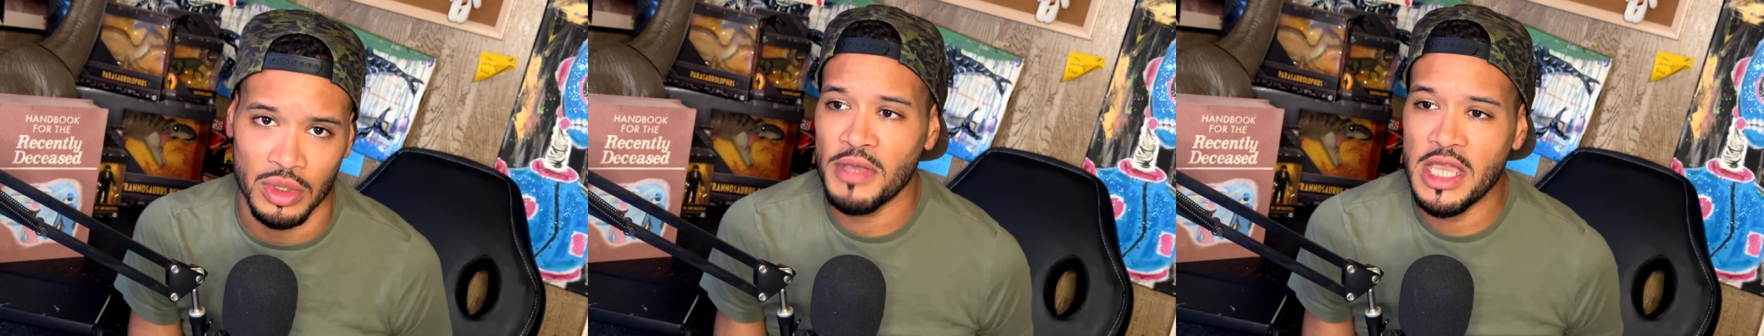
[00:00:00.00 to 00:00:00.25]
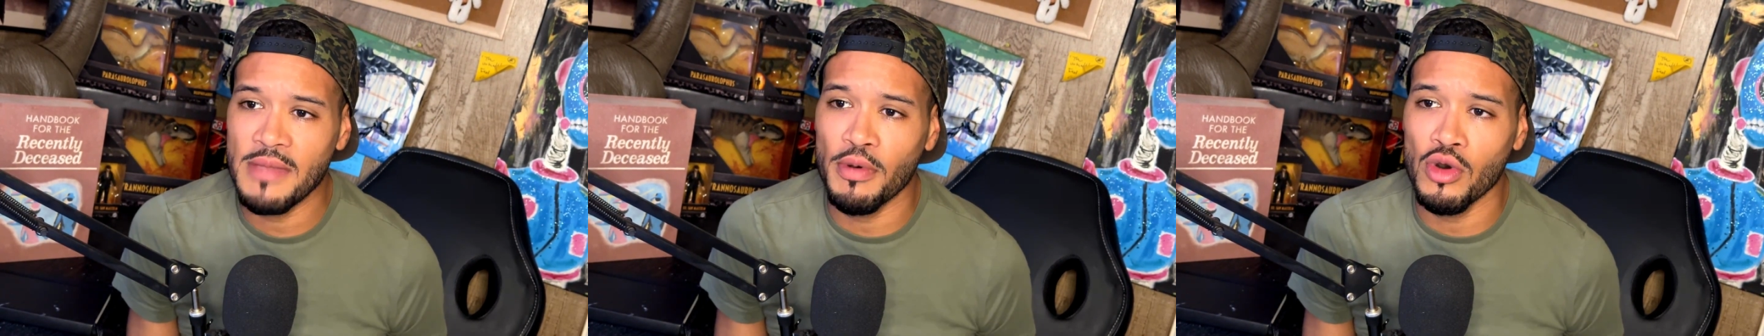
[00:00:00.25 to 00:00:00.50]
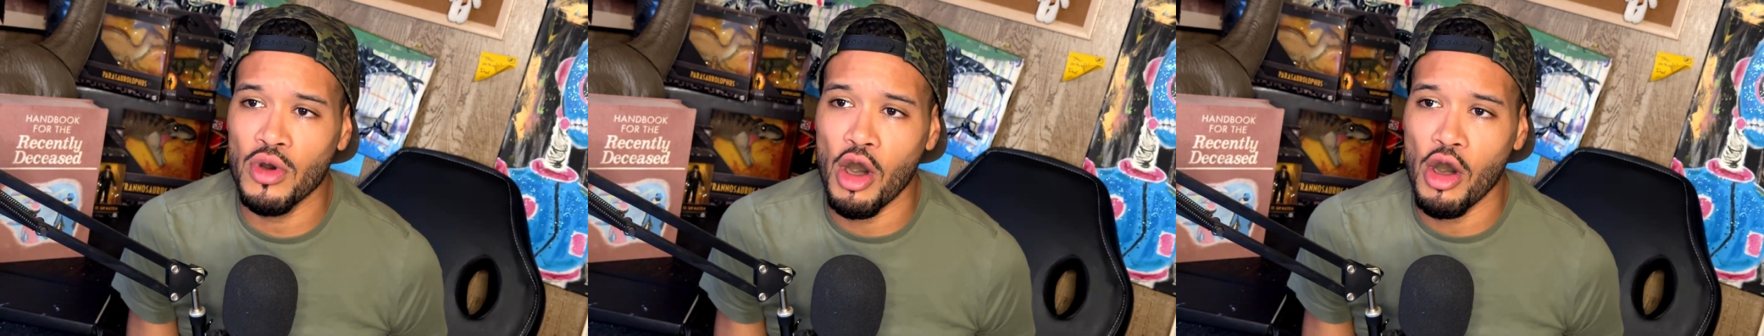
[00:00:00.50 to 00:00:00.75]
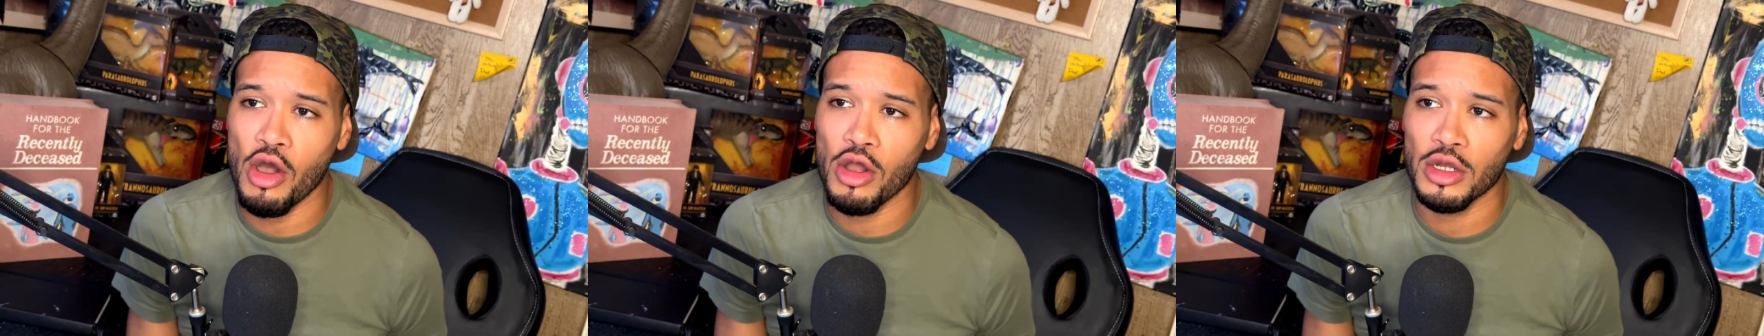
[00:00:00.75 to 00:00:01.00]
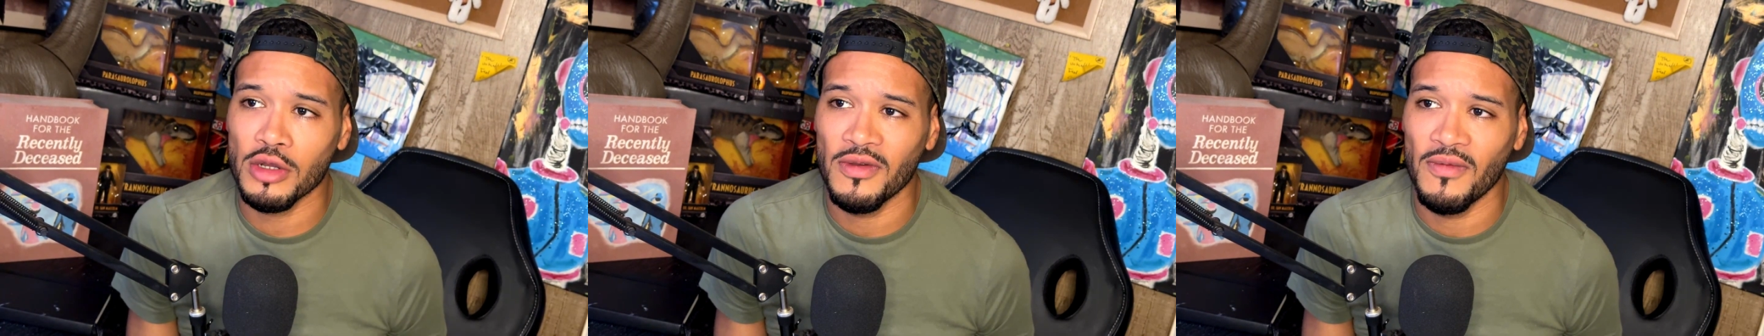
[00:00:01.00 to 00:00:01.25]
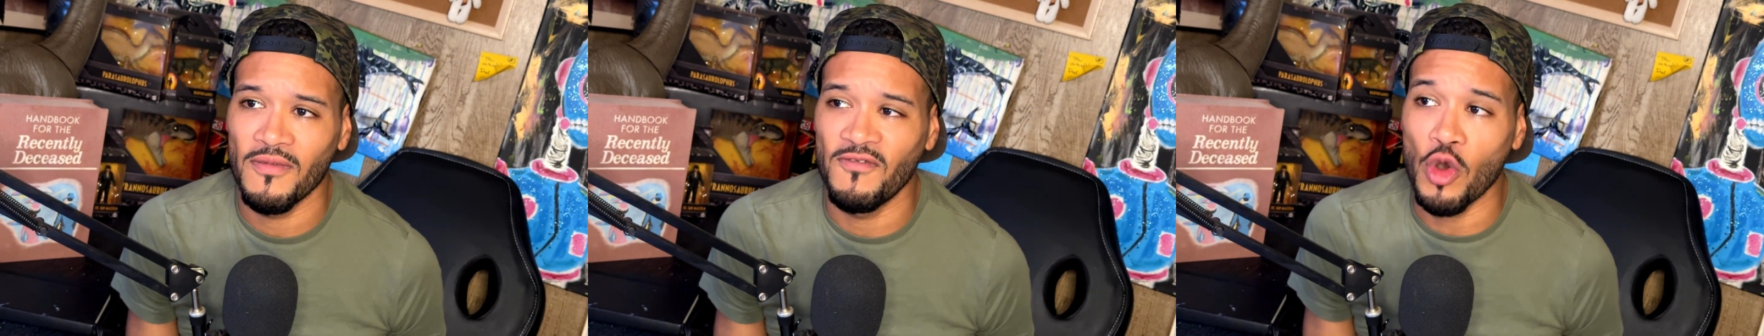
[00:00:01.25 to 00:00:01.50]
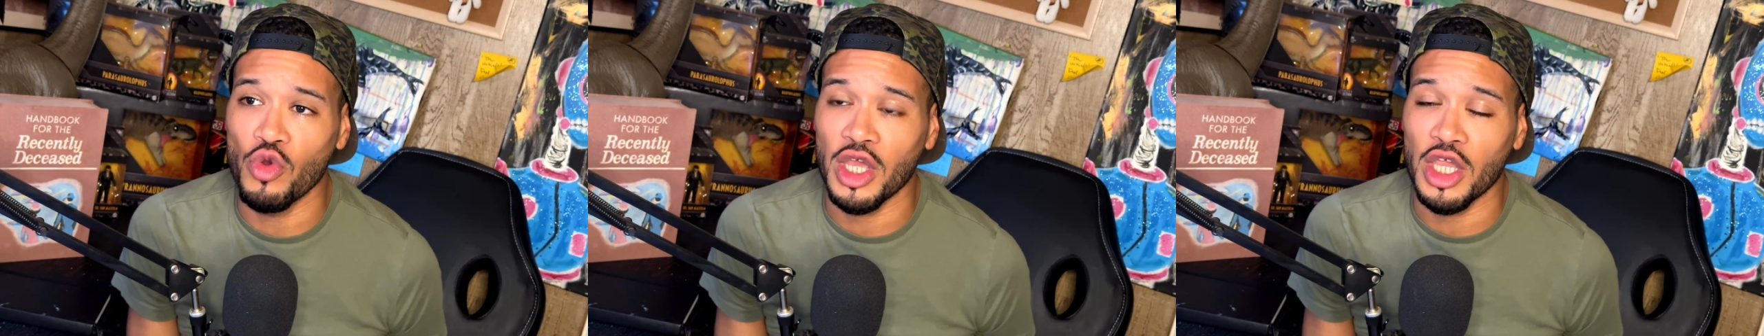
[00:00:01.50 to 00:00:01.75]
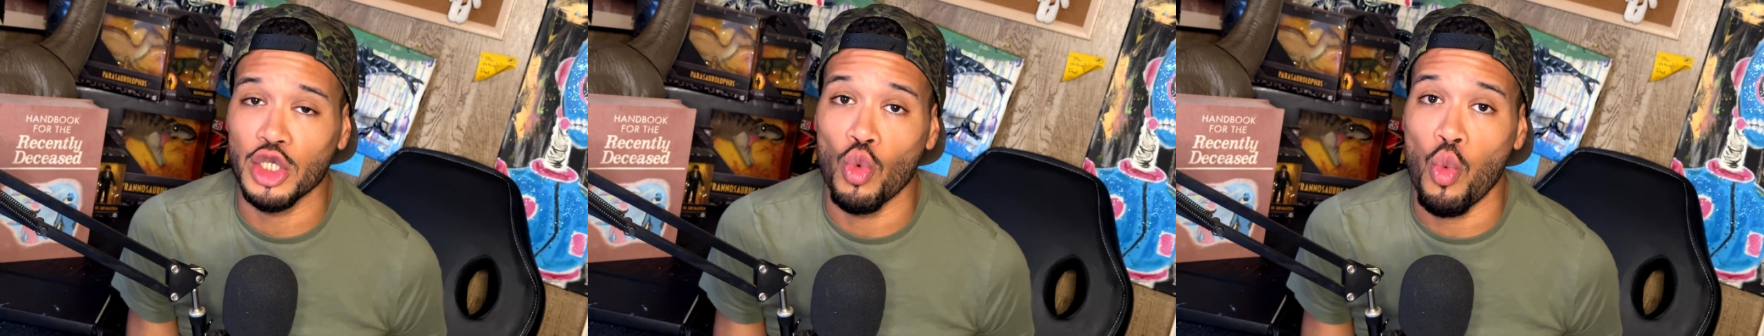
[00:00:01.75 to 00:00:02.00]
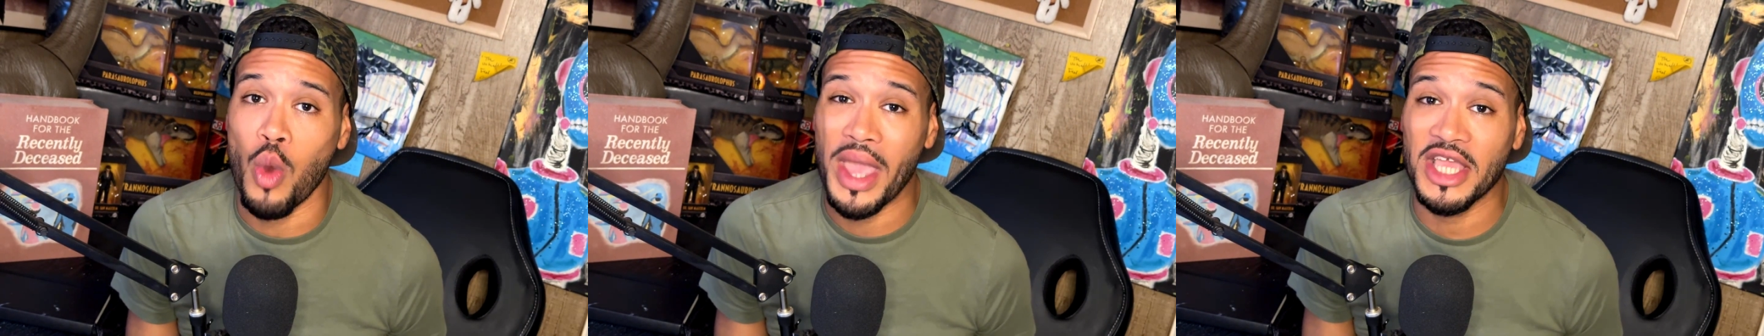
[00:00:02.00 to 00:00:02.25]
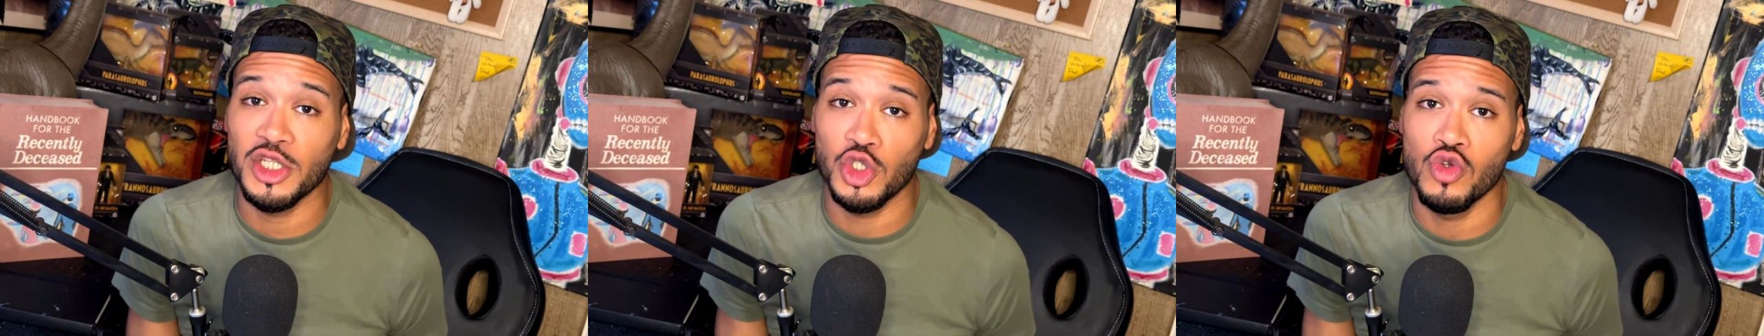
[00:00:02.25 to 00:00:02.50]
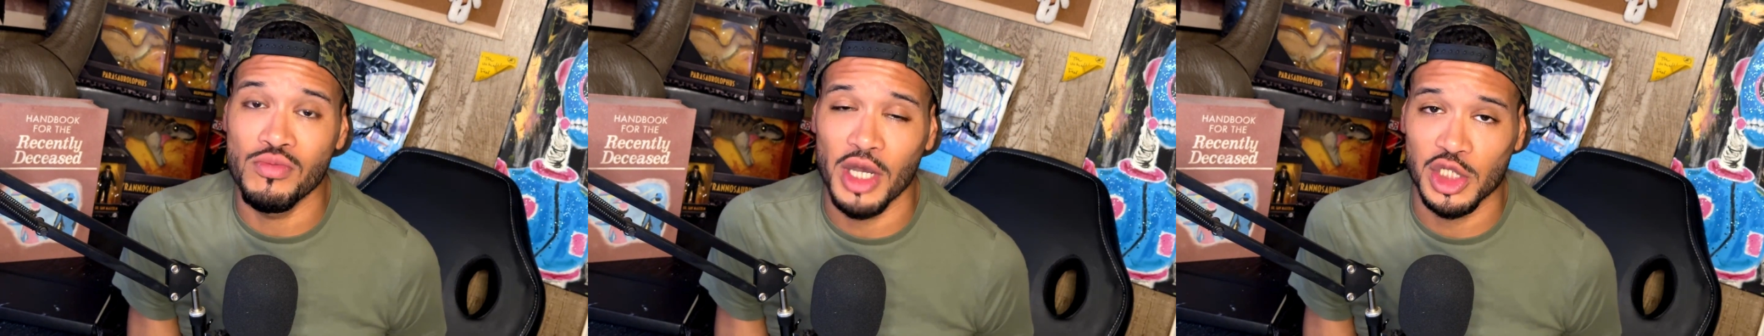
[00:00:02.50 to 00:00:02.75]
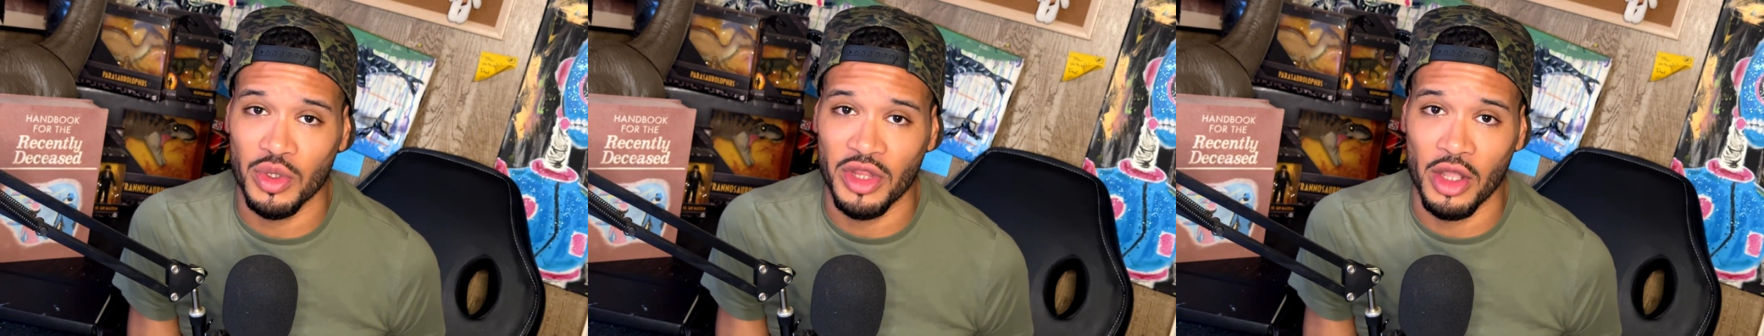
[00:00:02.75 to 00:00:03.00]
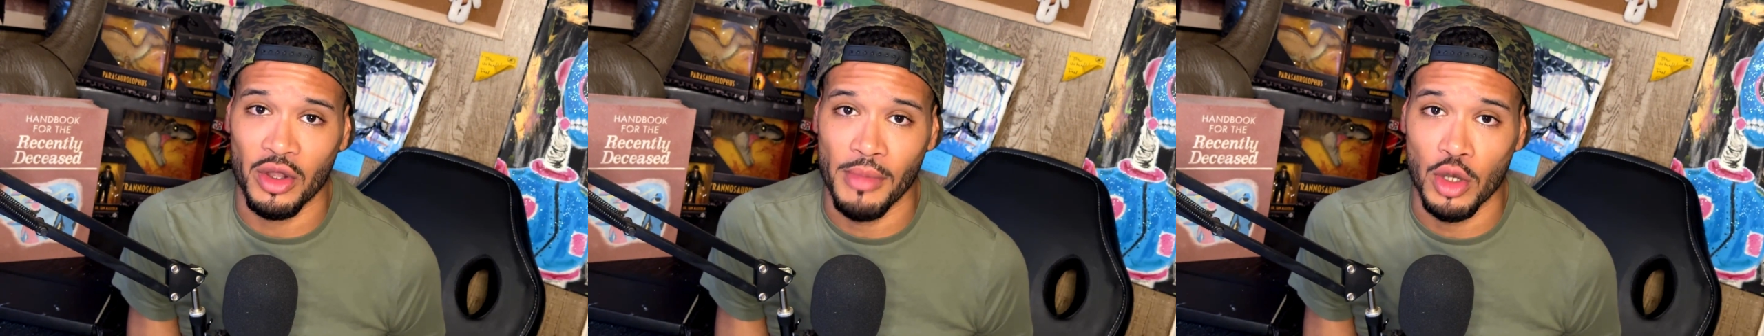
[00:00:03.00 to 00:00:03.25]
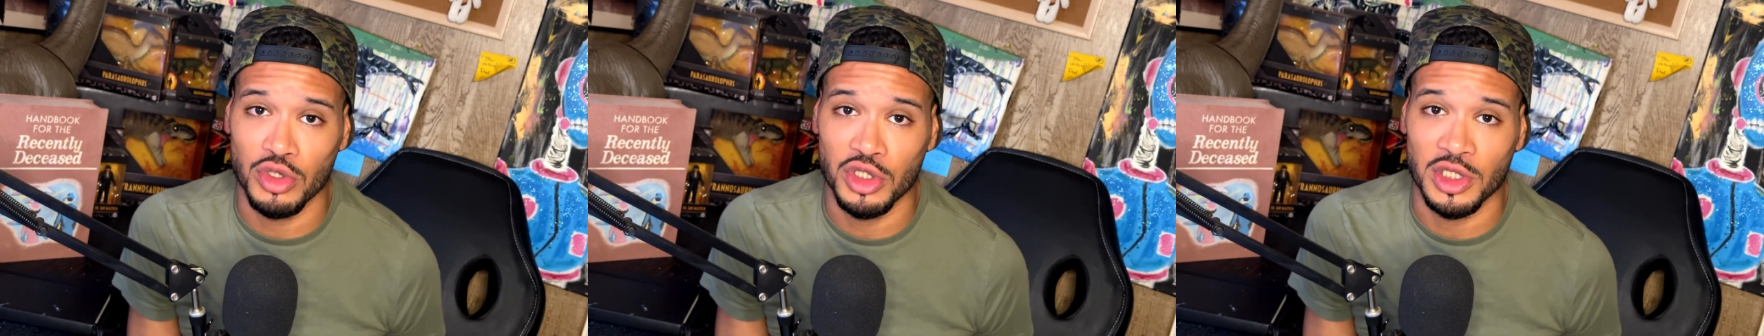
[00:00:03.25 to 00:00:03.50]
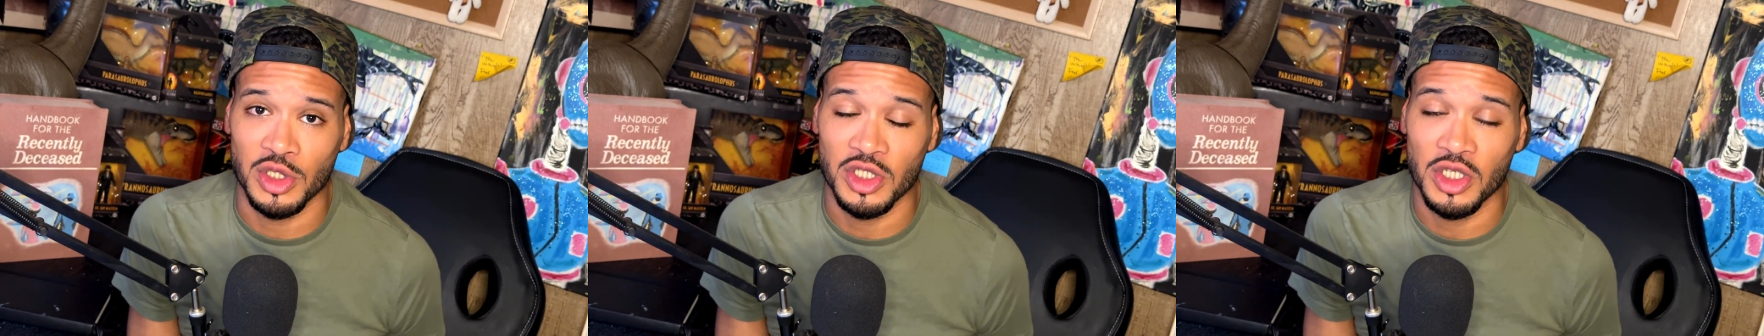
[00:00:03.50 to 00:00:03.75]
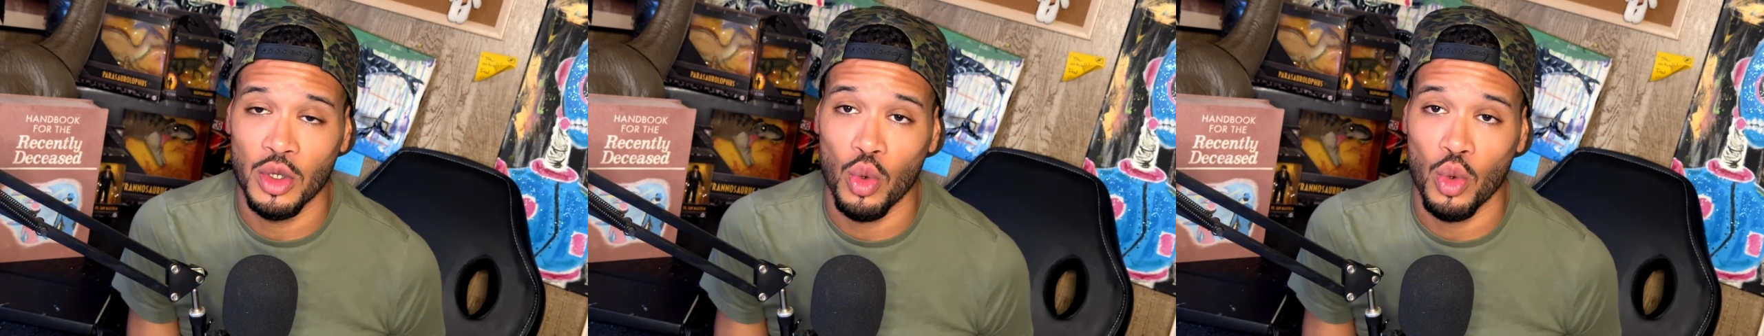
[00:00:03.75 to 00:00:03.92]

People are voting way too much with their emotions,